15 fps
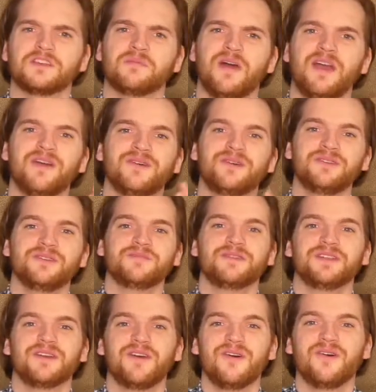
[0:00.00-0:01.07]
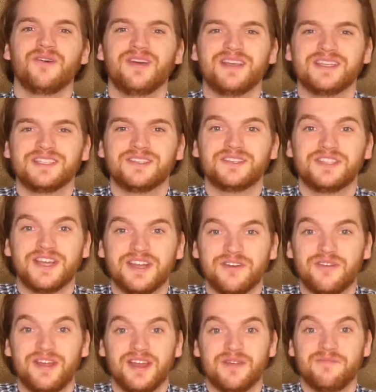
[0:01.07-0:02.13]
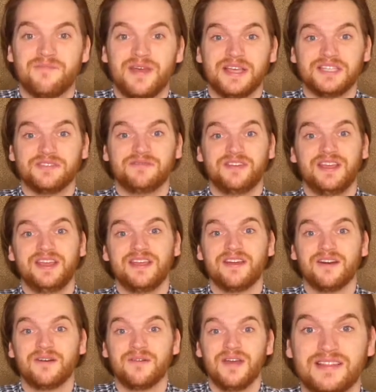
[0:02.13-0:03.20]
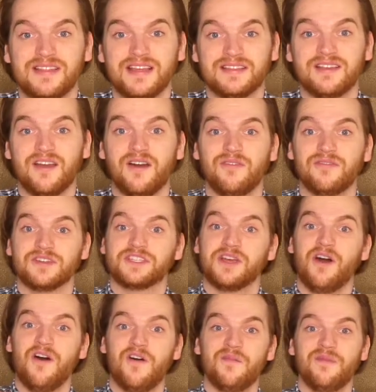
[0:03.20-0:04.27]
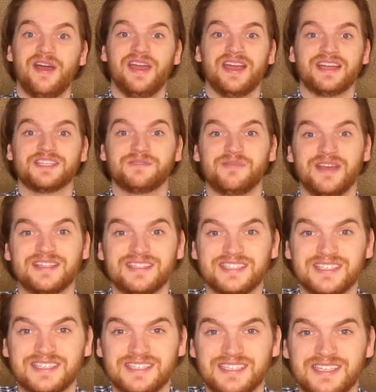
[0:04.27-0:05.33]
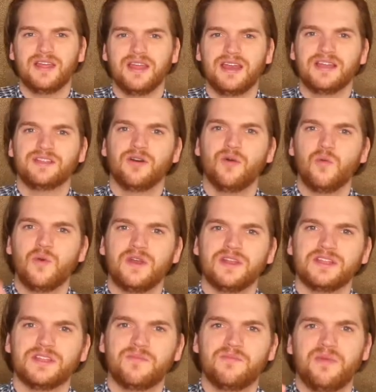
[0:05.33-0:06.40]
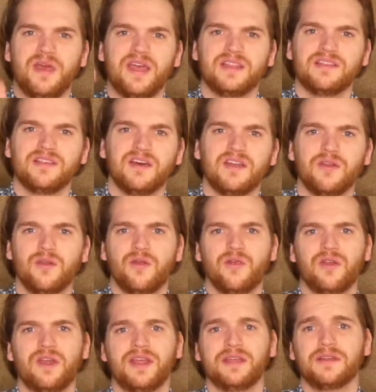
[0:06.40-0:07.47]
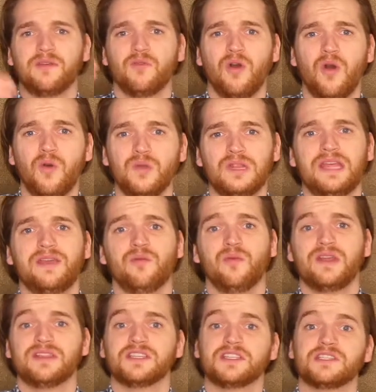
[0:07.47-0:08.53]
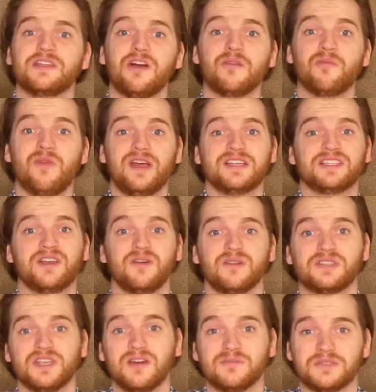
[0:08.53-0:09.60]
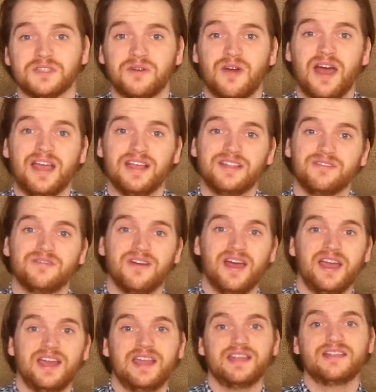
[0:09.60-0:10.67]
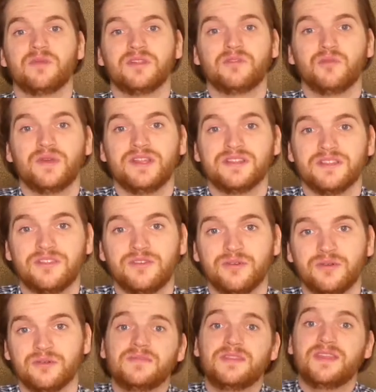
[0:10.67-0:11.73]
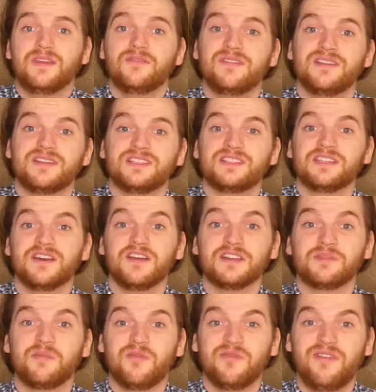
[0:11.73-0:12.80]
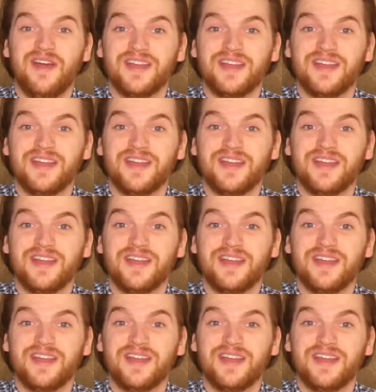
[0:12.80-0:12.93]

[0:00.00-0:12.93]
my ultimate goal is to generate a passive income that covers all my expenses, and I don't want to depend on earning only when the stock price goes up. So I divide it between the two. Dividend stocks provide